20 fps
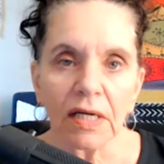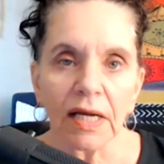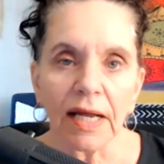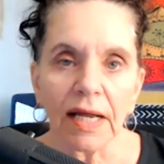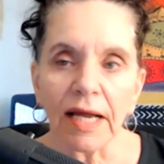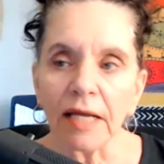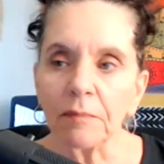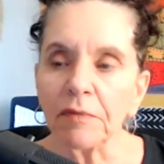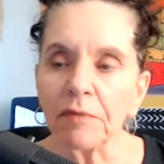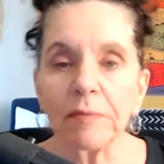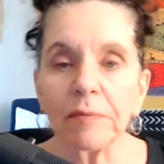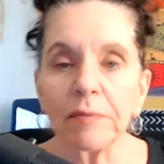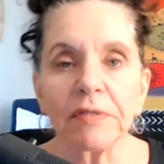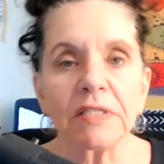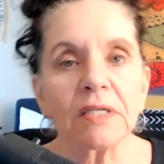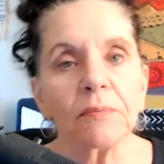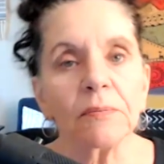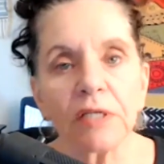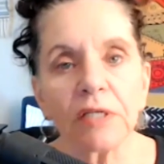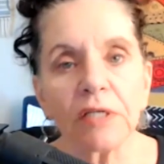and maybe
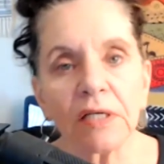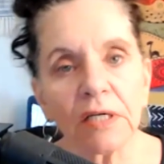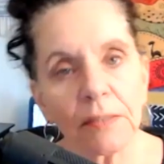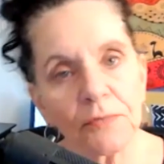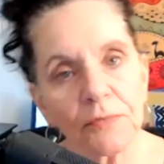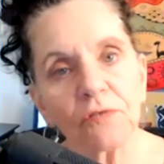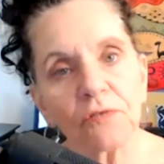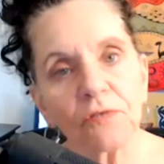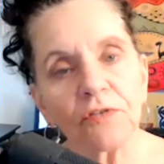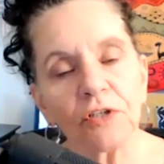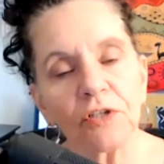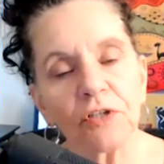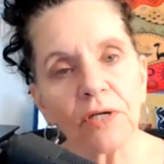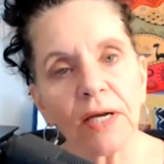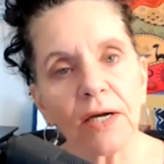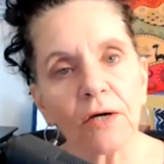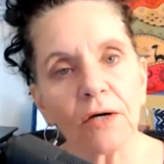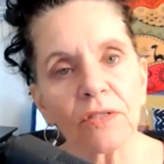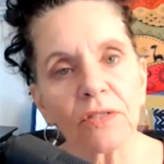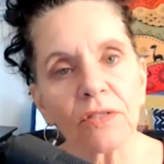somebody comes over to your
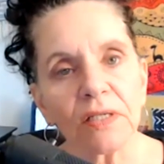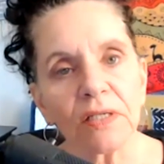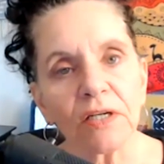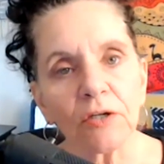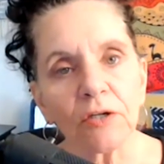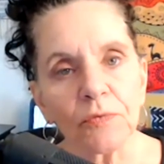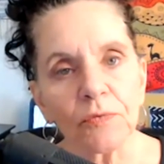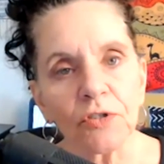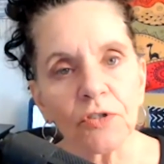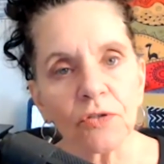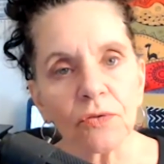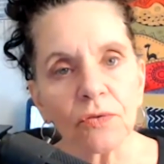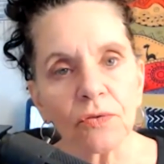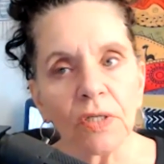house and helps you